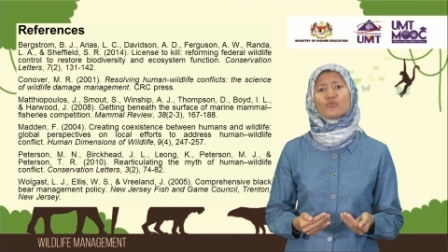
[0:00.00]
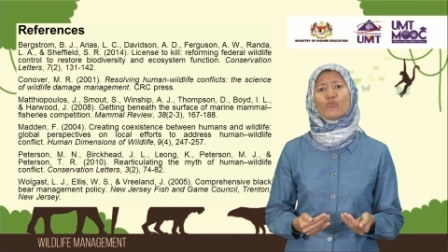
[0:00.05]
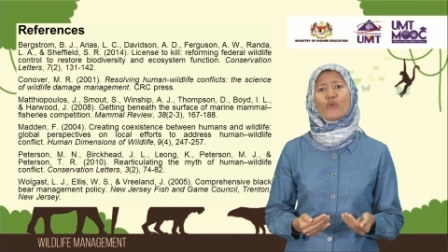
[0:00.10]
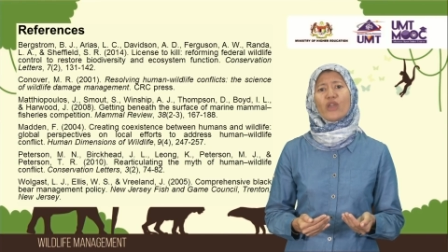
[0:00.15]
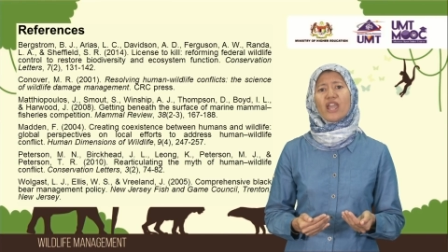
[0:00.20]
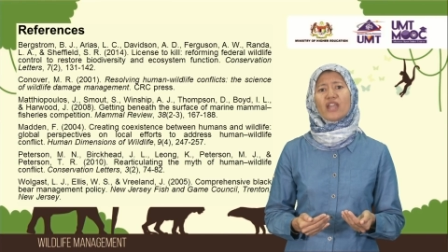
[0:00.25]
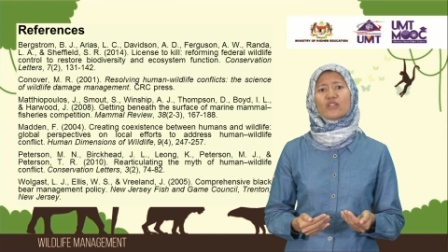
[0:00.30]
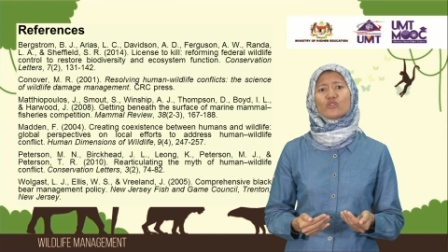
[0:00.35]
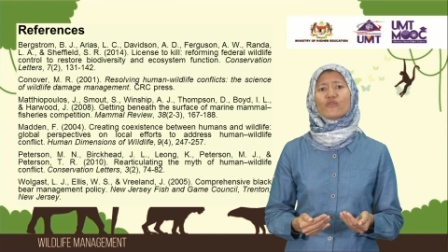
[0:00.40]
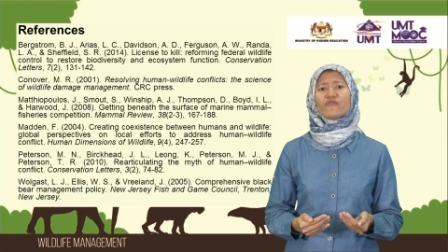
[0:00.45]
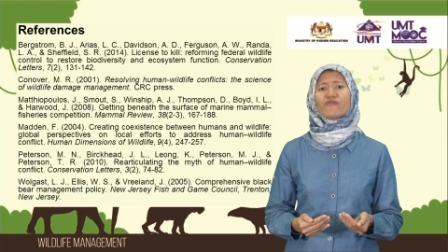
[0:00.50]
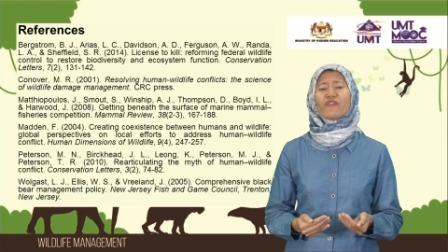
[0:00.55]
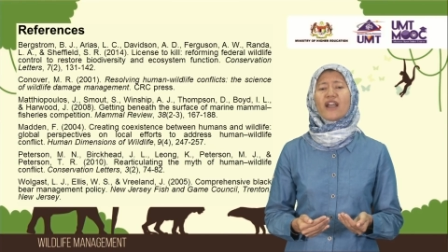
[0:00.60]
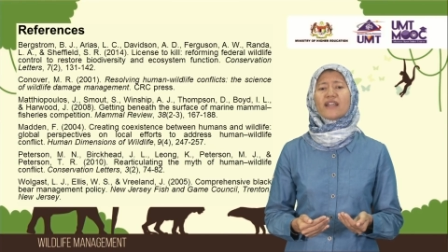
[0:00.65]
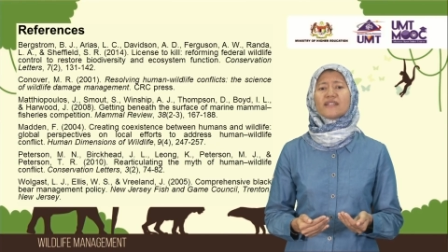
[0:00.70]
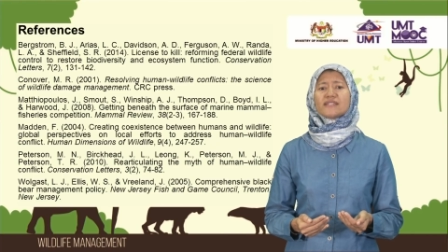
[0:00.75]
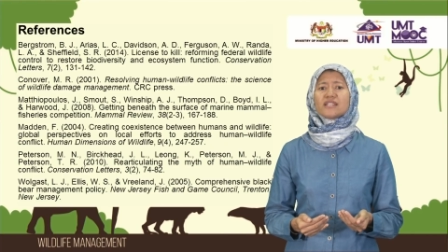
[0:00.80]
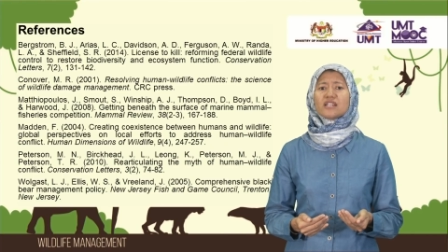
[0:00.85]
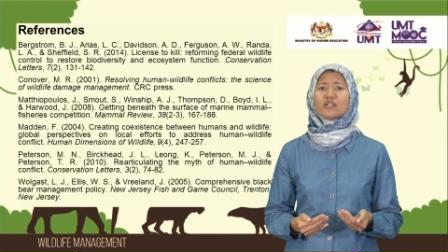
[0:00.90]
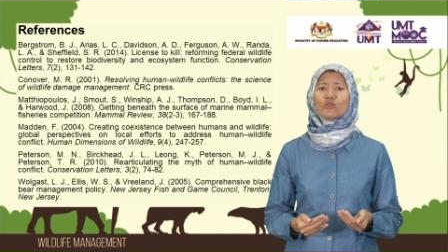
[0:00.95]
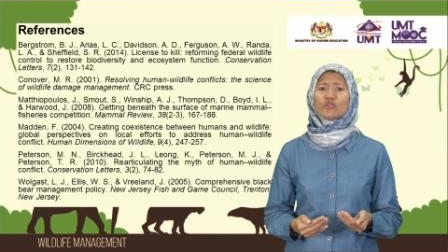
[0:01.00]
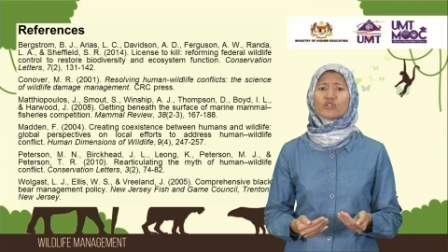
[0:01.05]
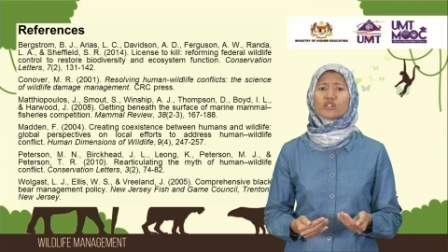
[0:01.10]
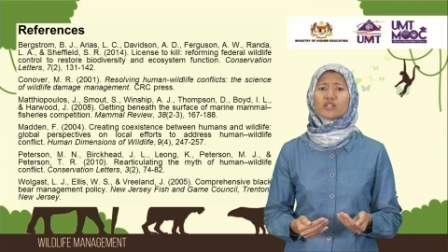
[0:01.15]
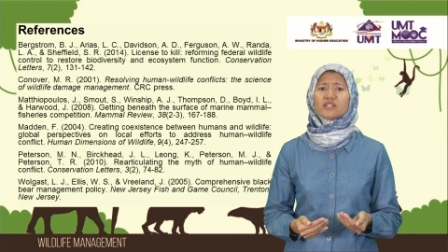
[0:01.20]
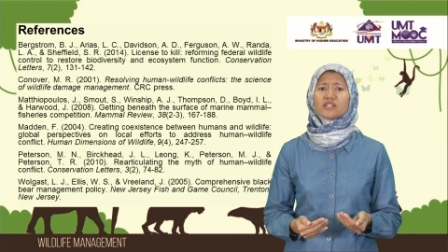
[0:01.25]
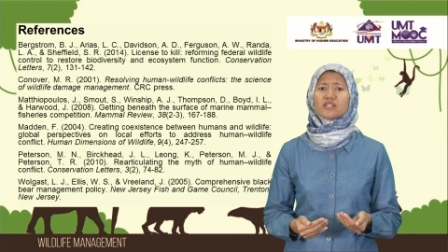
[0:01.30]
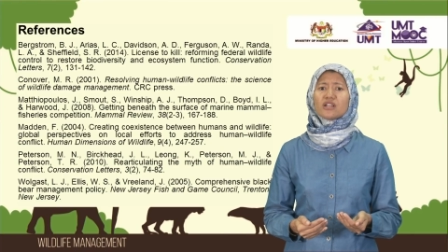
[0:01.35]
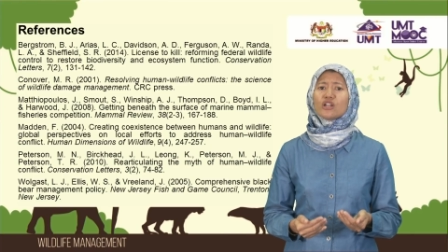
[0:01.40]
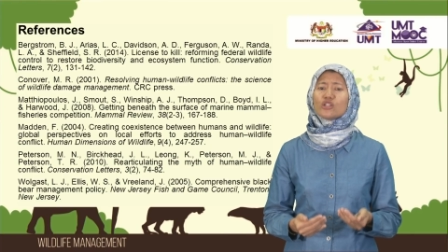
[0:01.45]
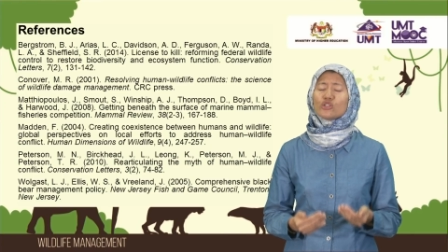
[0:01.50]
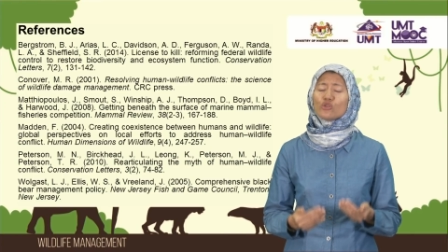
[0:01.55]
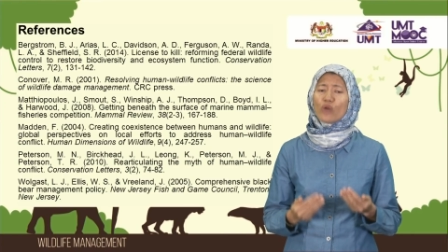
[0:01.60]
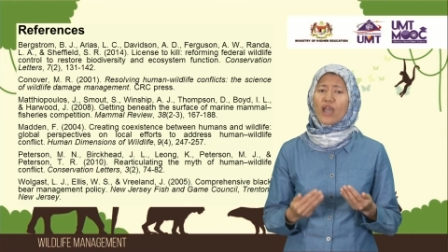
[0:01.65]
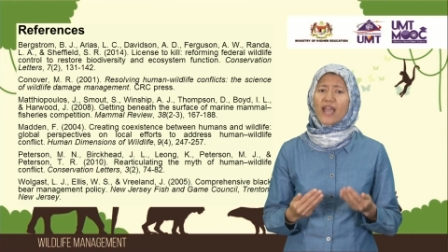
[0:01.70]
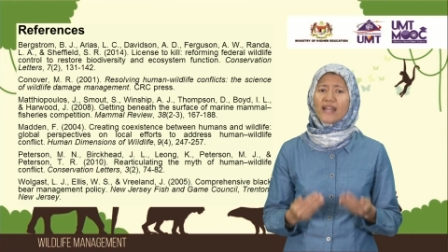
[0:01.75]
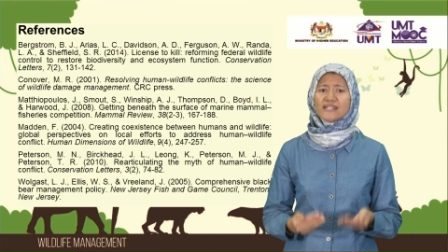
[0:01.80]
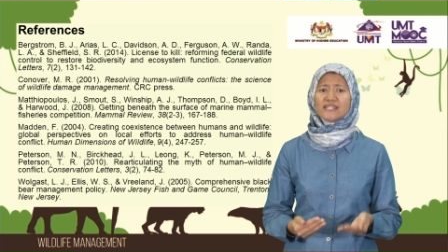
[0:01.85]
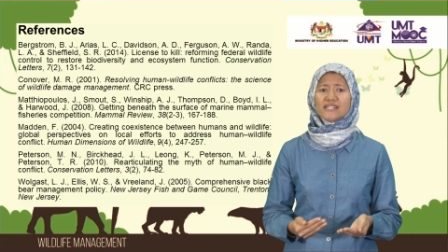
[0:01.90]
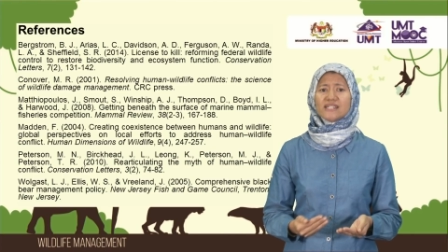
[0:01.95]
way to find solutions to
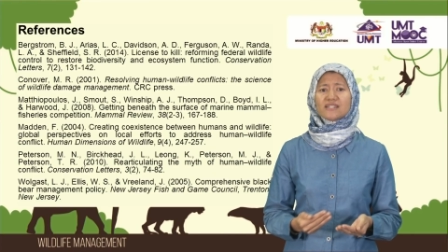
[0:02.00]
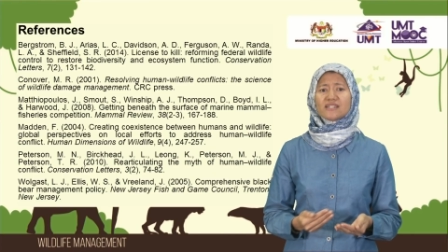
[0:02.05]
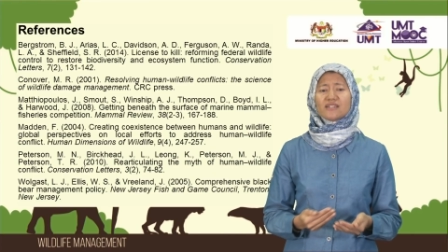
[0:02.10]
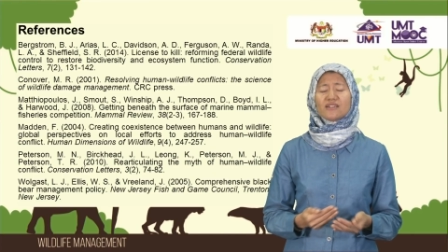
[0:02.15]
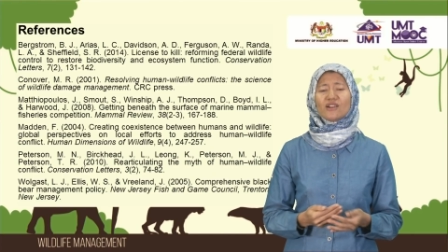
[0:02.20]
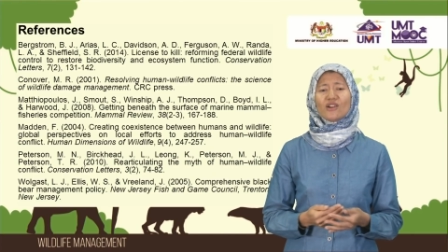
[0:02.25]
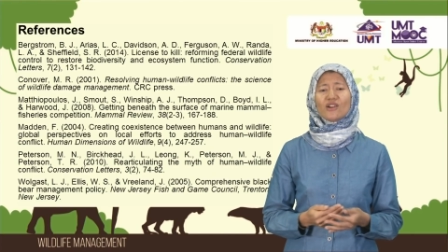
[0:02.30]
end it.